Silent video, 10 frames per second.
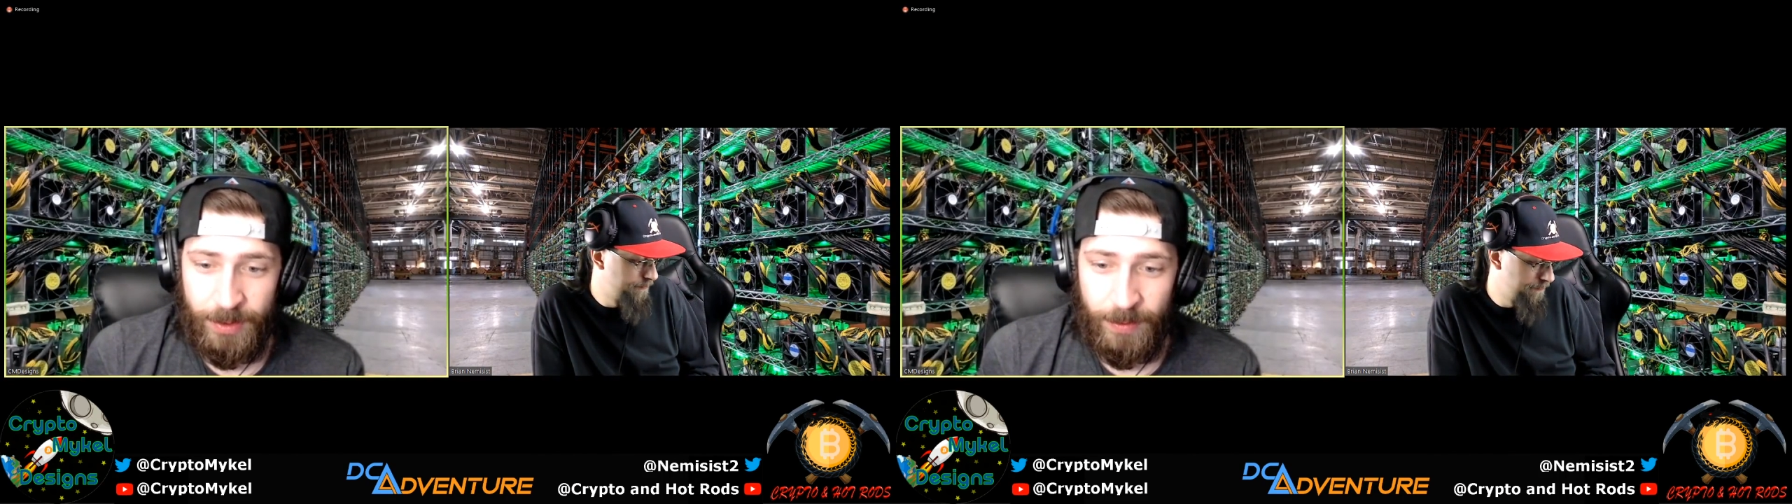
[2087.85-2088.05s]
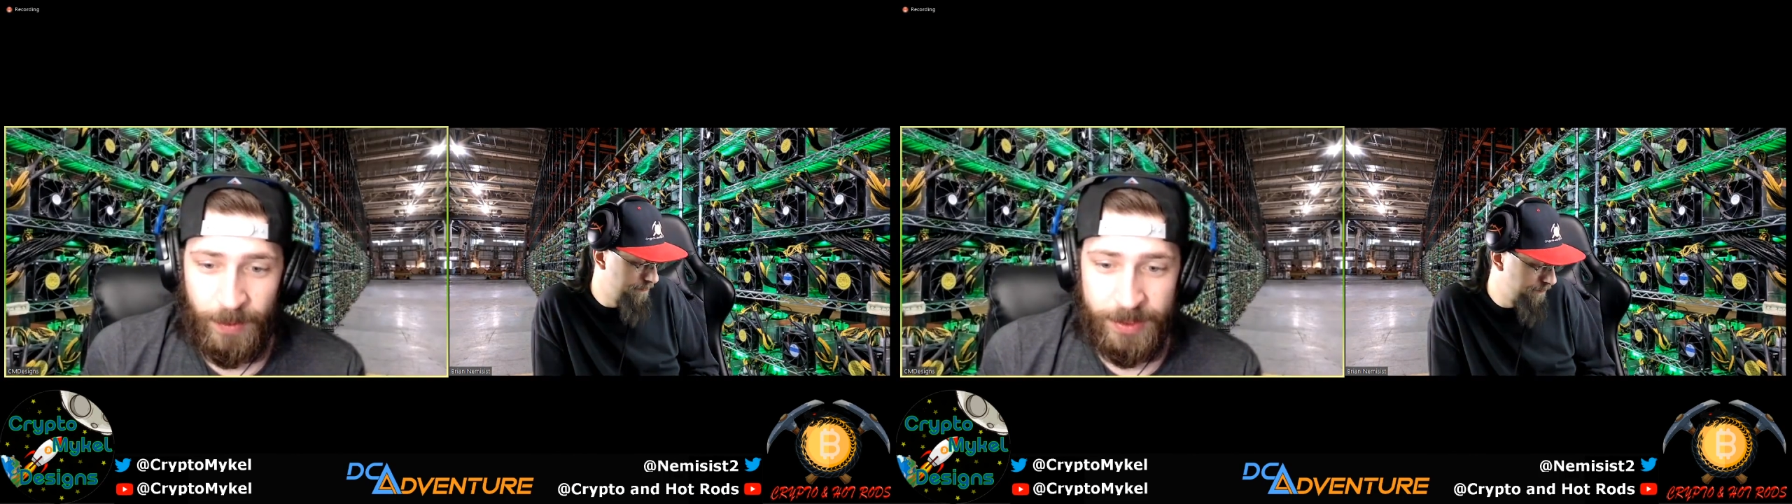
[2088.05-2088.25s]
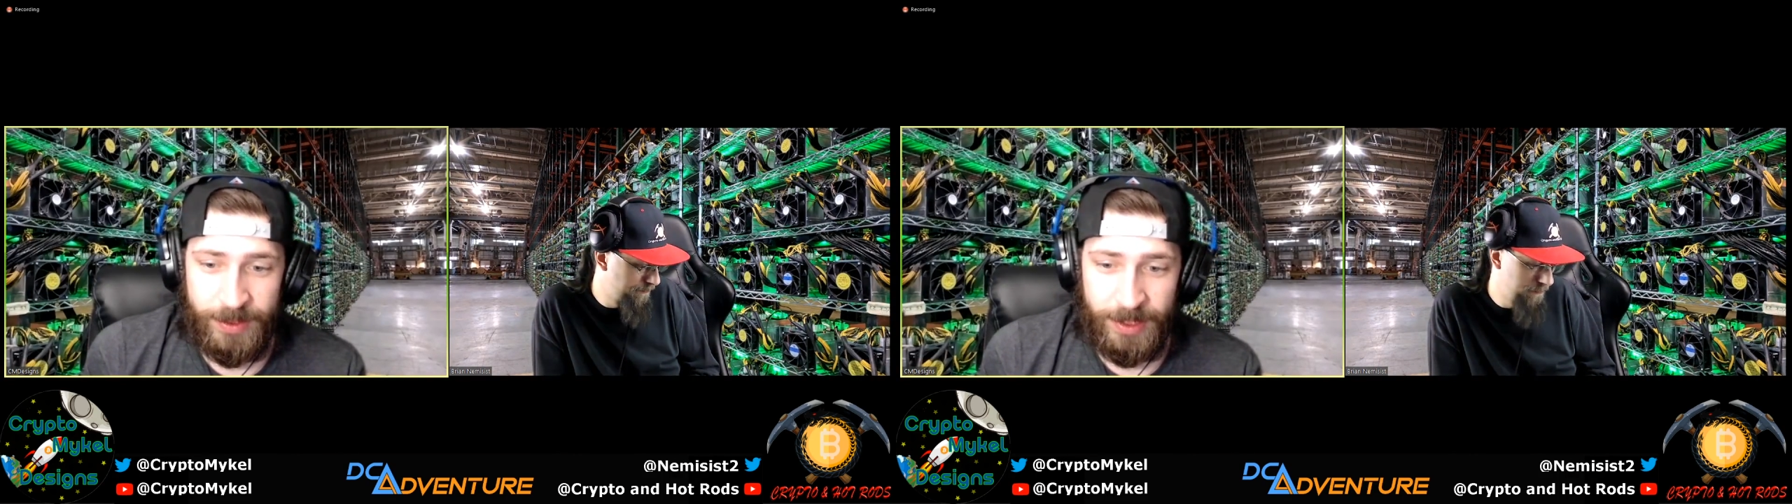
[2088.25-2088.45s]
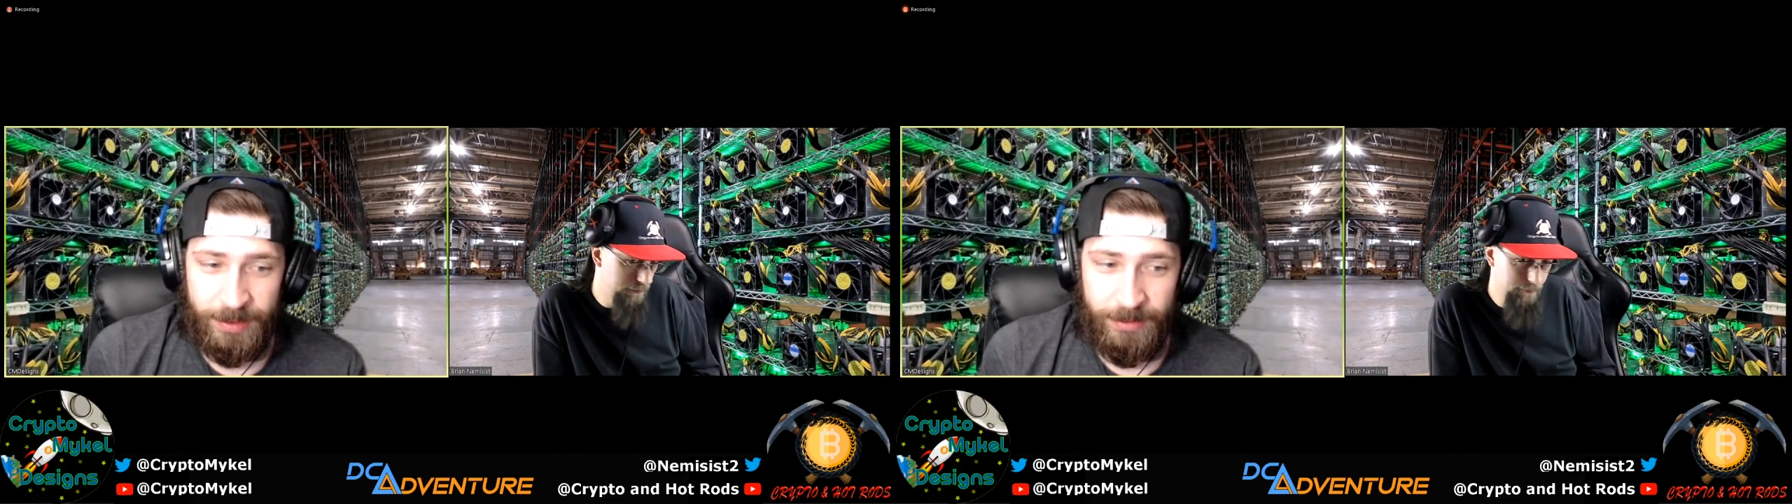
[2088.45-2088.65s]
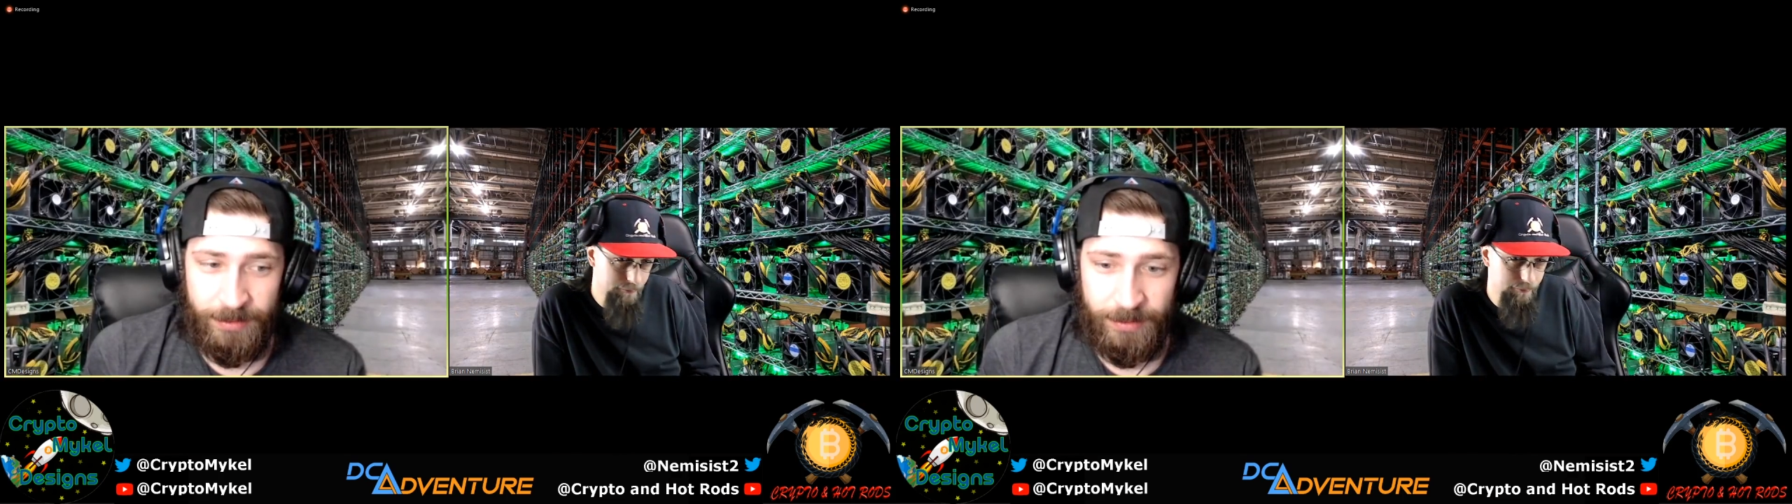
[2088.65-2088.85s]
once it
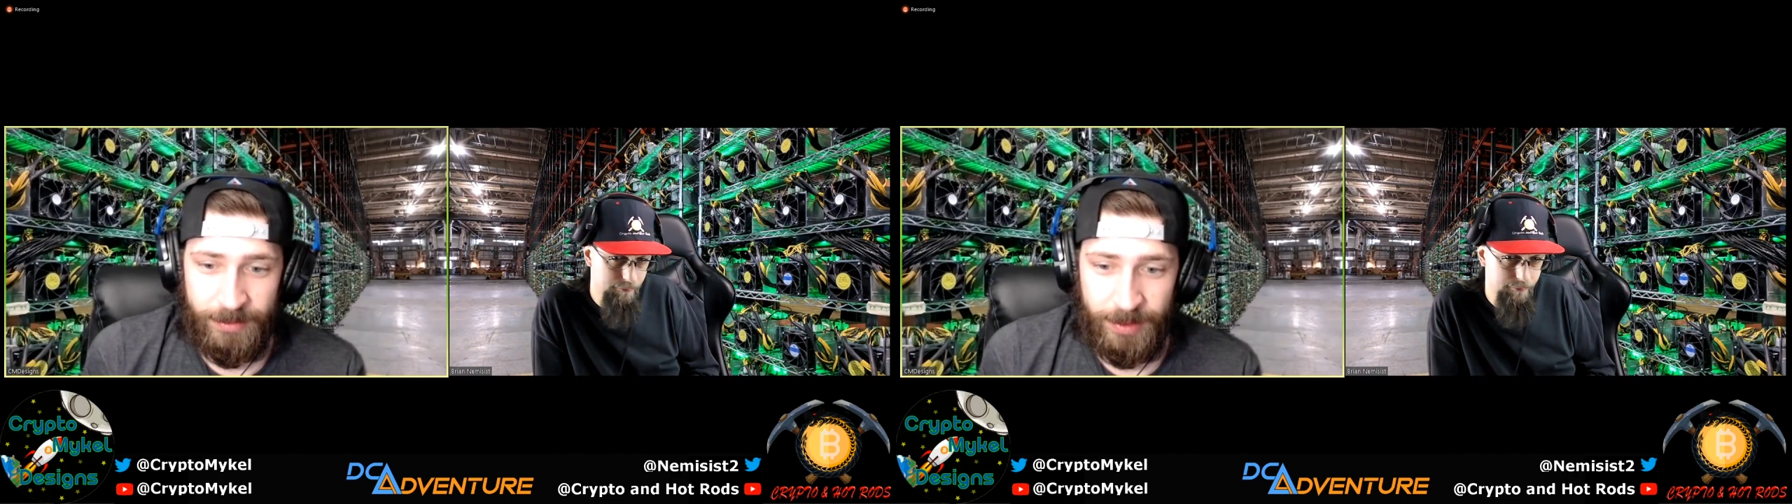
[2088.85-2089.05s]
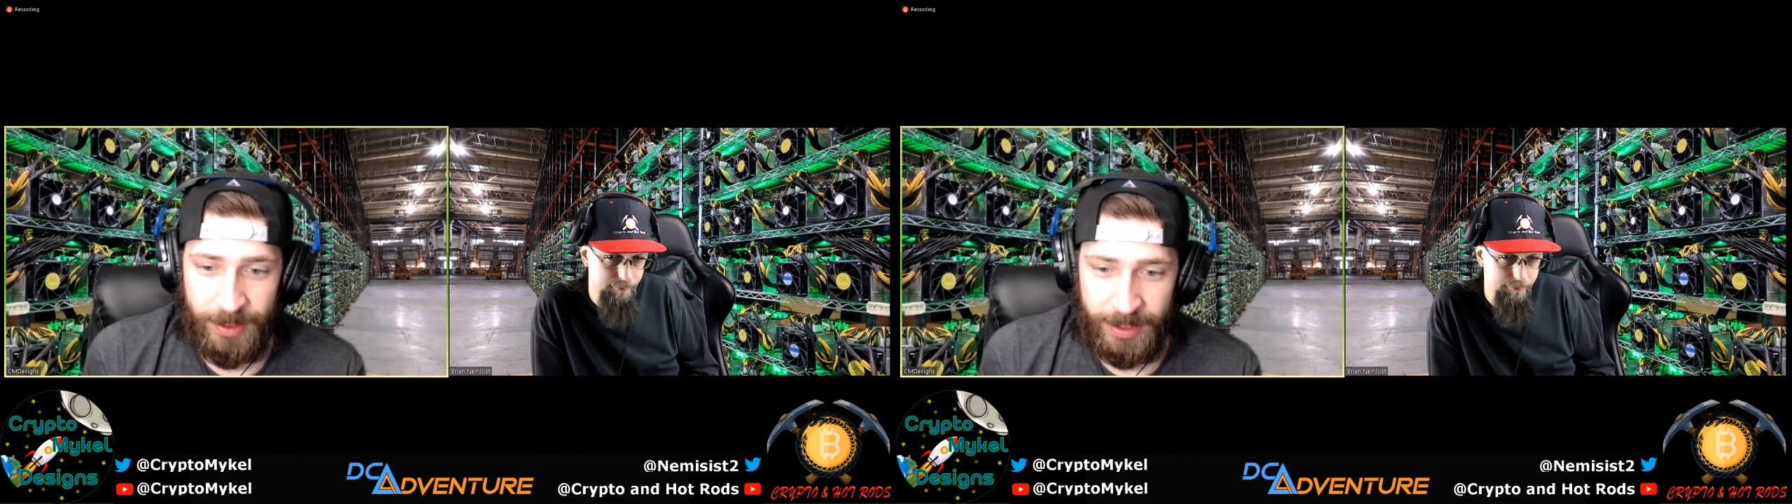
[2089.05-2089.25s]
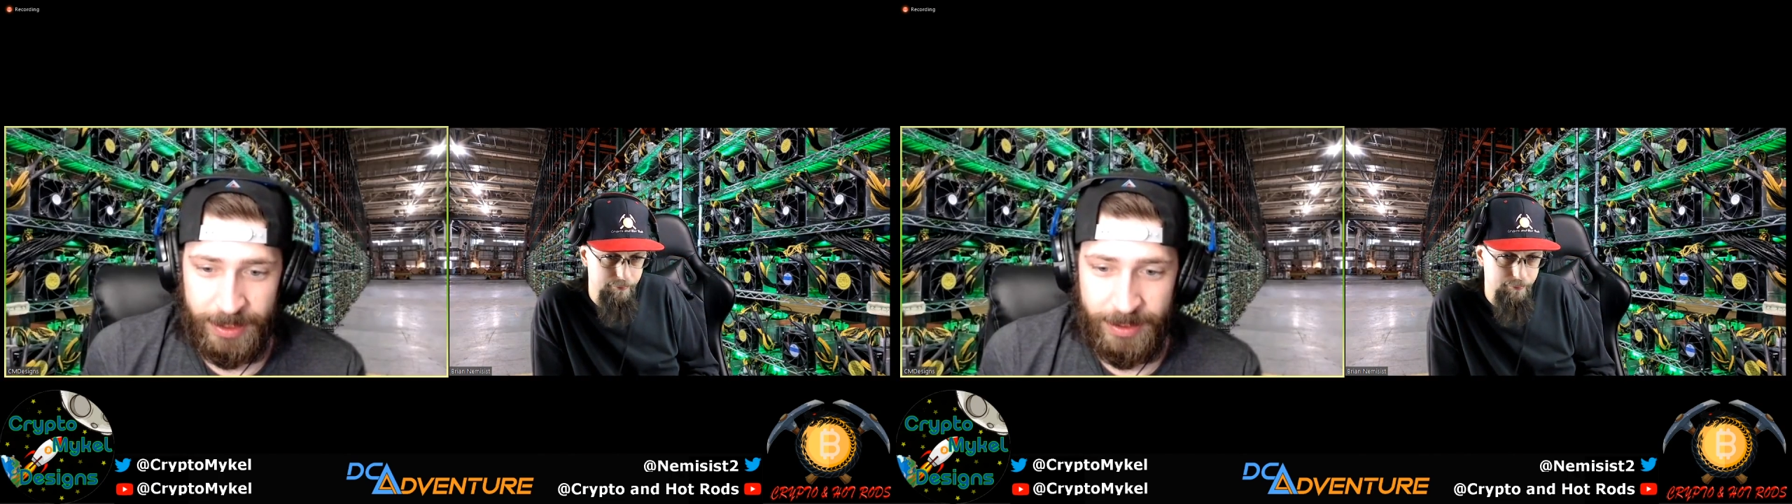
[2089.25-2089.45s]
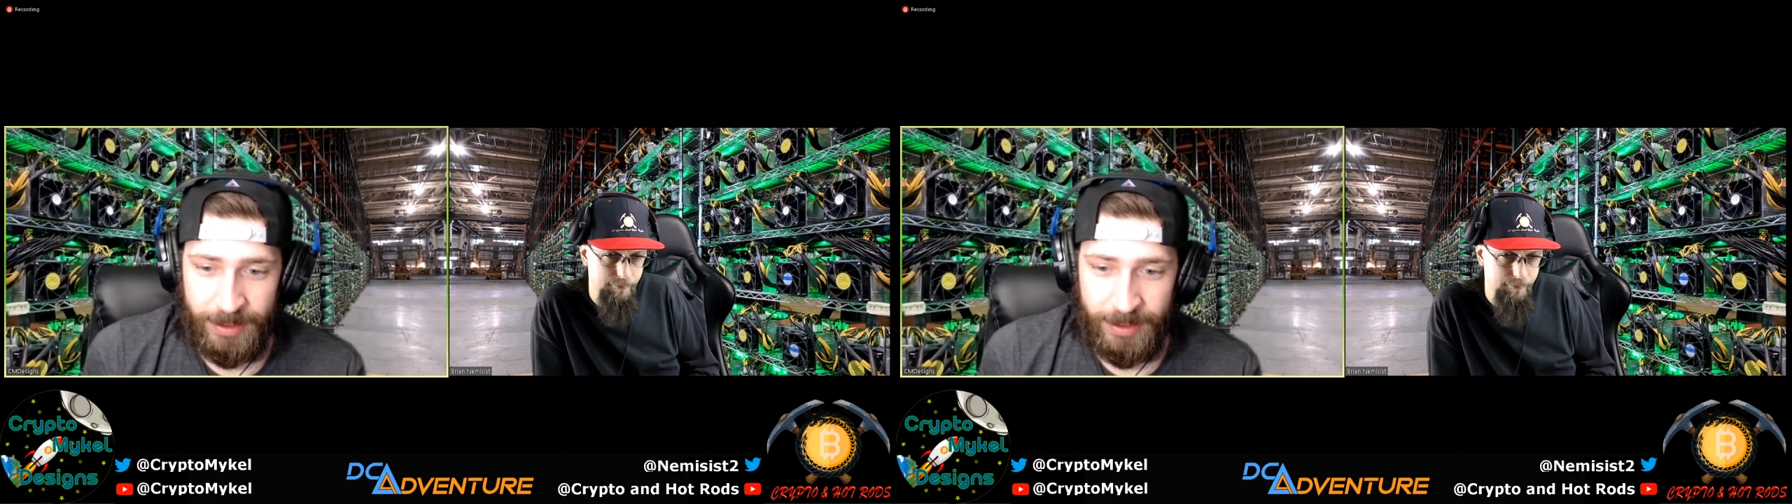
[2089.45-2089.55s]
gets